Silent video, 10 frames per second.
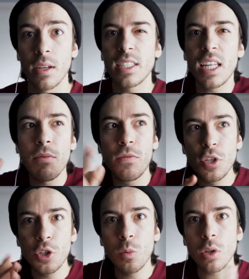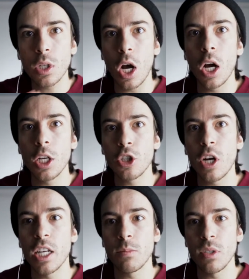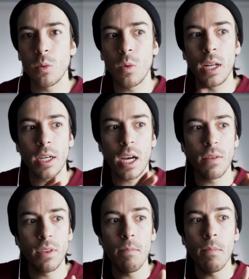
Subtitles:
It's that visual contrast between kind of the